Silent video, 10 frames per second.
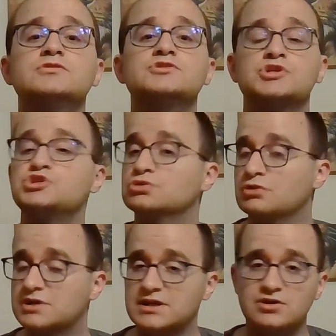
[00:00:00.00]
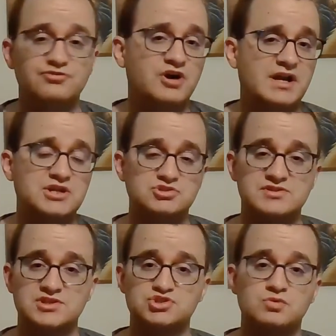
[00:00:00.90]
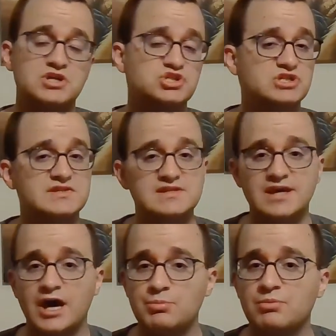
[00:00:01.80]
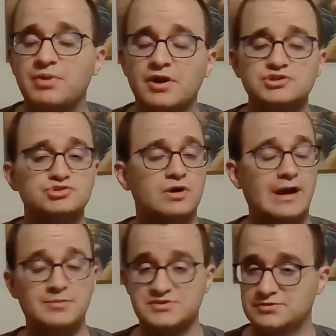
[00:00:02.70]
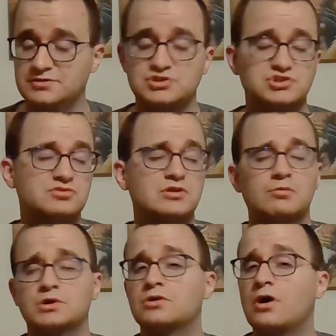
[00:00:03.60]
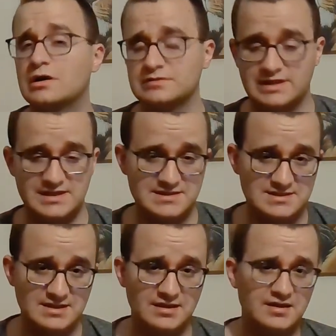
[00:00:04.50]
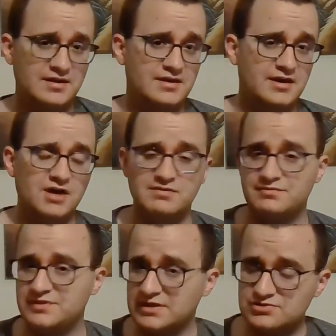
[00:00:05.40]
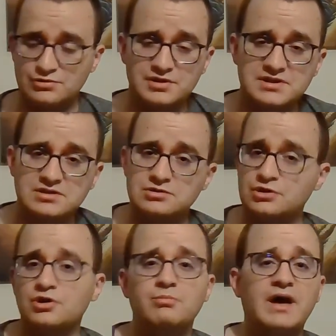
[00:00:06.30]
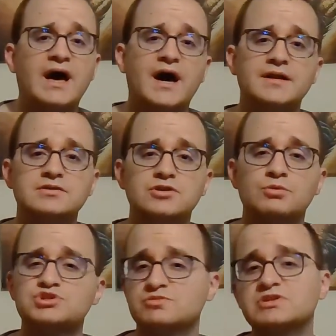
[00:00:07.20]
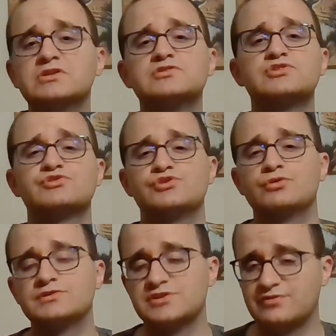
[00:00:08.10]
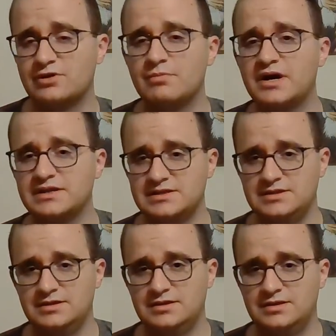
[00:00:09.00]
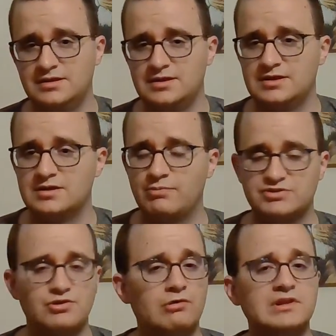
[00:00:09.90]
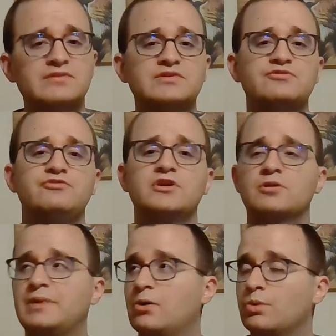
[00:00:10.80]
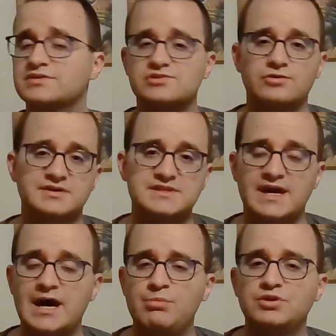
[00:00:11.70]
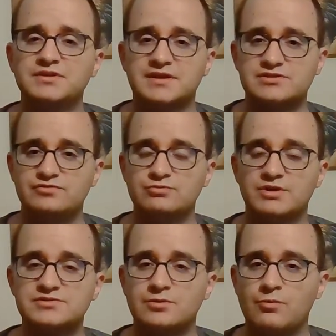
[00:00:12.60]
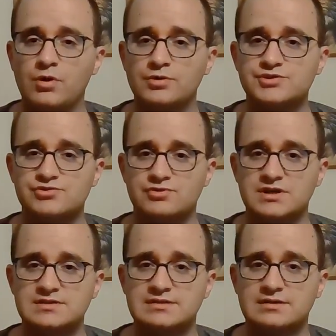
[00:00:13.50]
Should you look at your financial situation and see how prepared you are? Absolutely. You should do that regardless of if things are looking good or bad. You know, we should be good stewards of our money. But don't live in fear about what's going to happen in the next few months on Wall Street.